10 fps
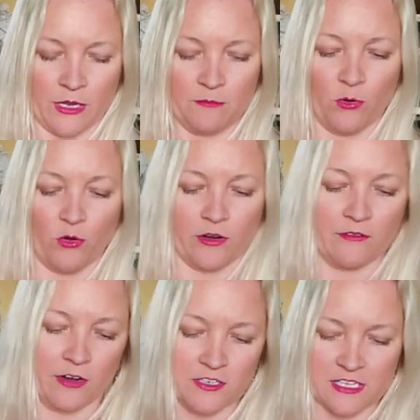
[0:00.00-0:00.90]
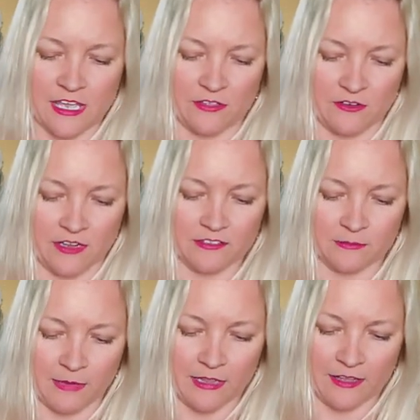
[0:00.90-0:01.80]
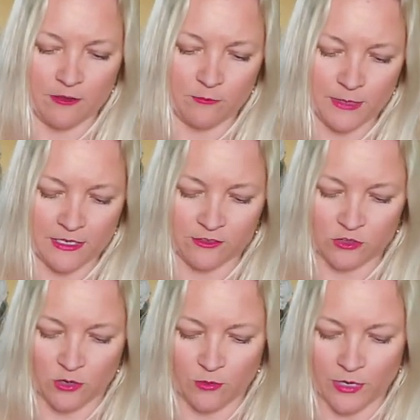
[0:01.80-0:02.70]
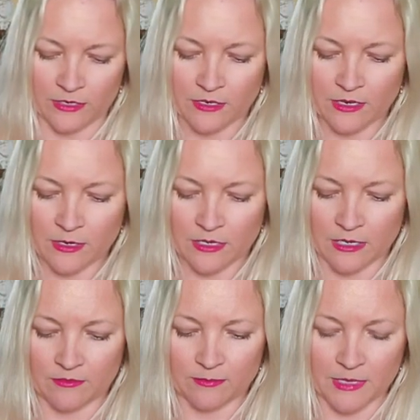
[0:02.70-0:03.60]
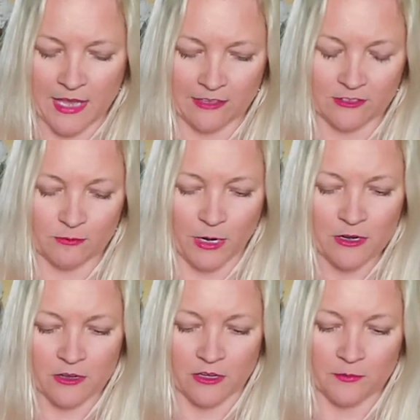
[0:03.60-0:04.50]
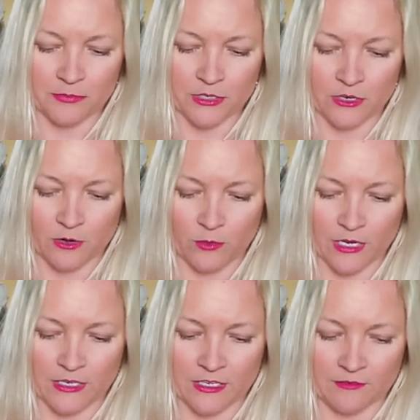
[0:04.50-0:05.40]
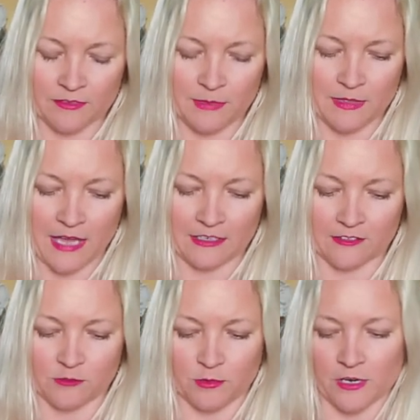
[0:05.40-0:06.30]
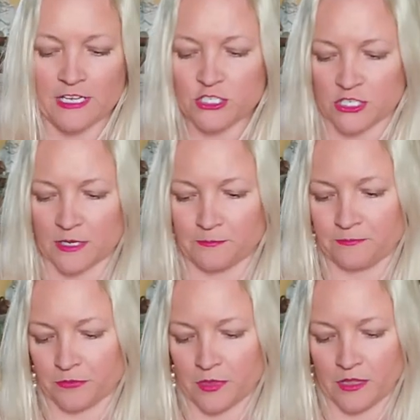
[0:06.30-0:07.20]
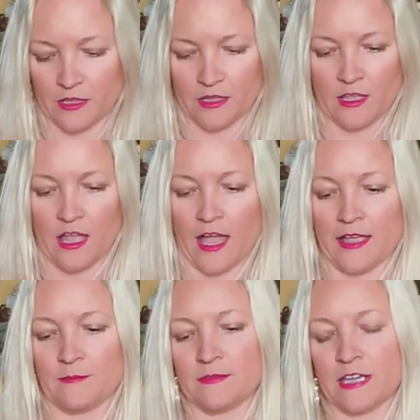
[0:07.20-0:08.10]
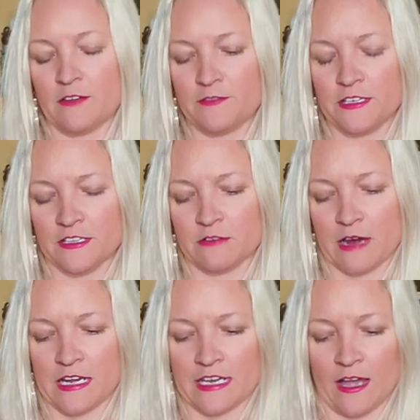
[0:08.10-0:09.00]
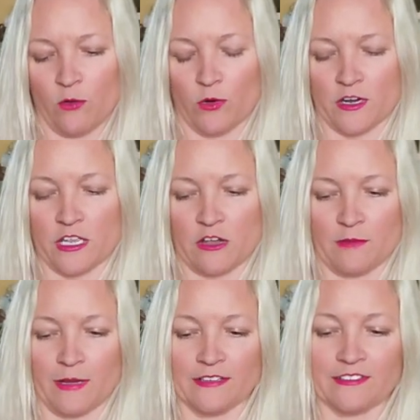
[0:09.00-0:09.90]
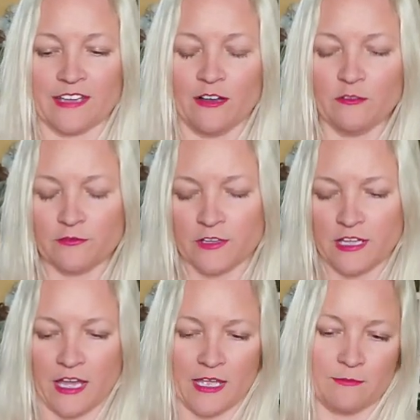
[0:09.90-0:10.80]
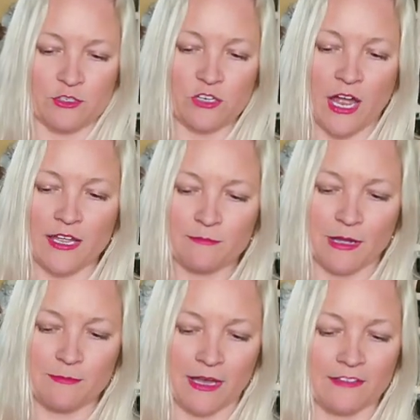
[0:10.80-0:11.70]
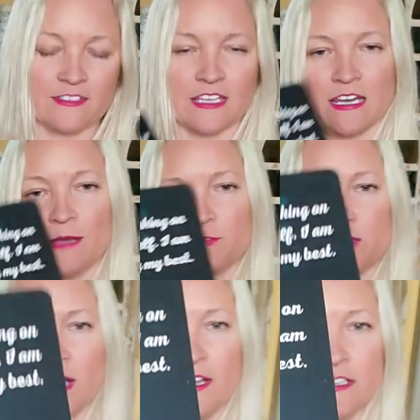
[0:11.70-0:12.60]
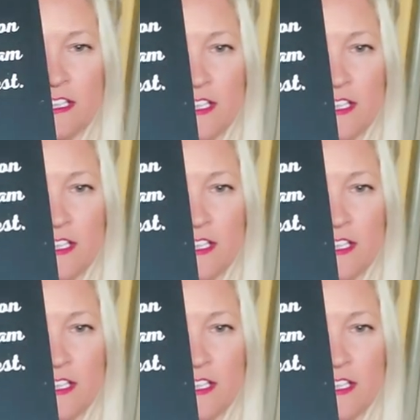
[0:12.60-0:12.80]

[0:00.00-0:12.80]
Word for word: and more of our togetherness in my life because you're what gives me that sparkle. You're what gives me that inspiration. I am definitely right now working on myself. I am trying my best and I'm trying to